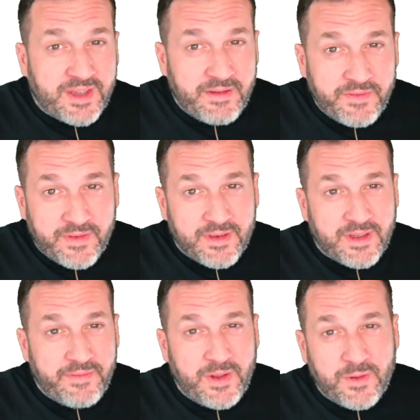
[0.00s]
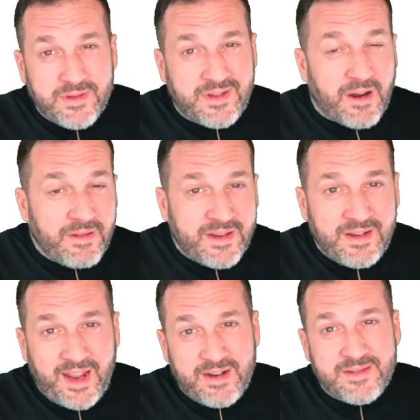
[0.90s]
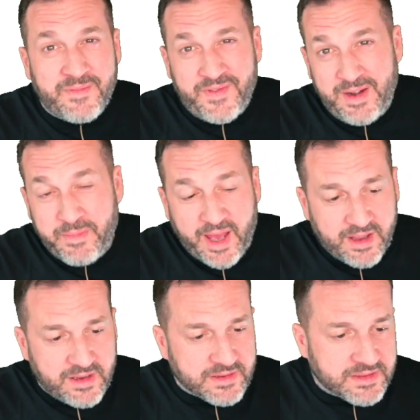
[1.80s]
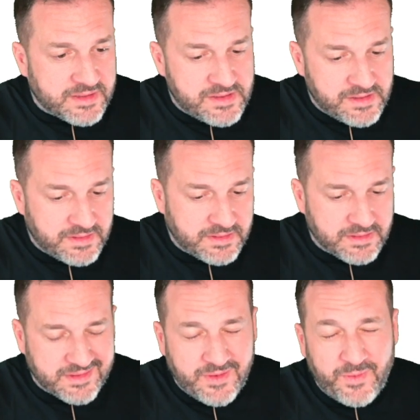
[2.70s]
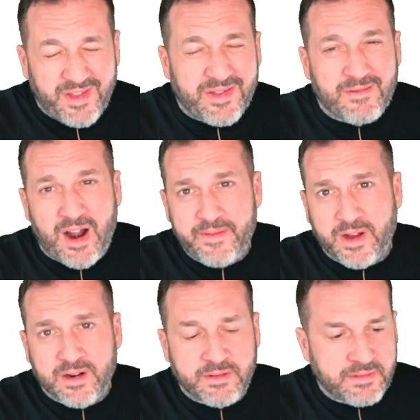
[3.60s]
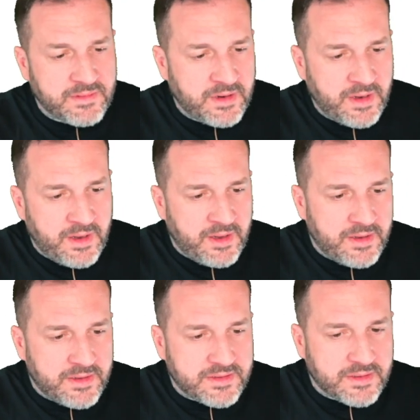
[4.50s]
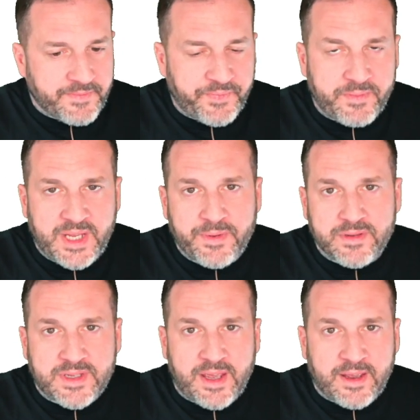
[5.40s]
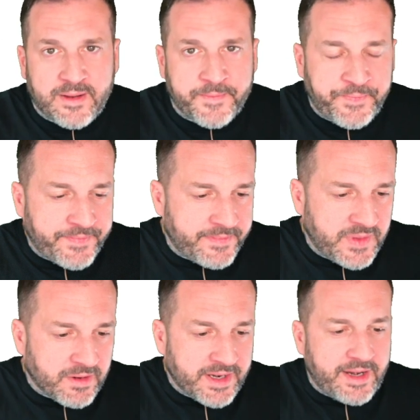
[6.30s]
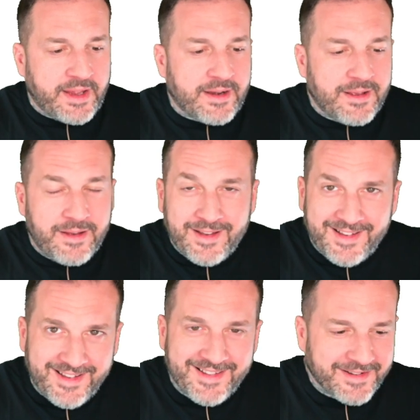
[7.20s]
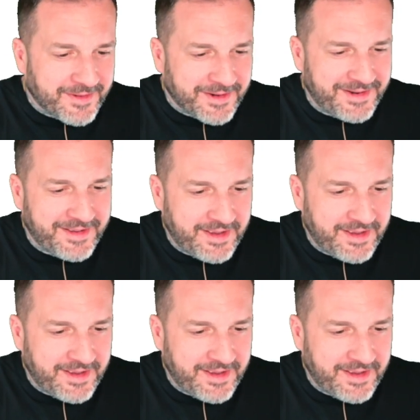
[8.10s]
give give the old darling data some feedback because that's what we thrive on. People saying you're an idiot or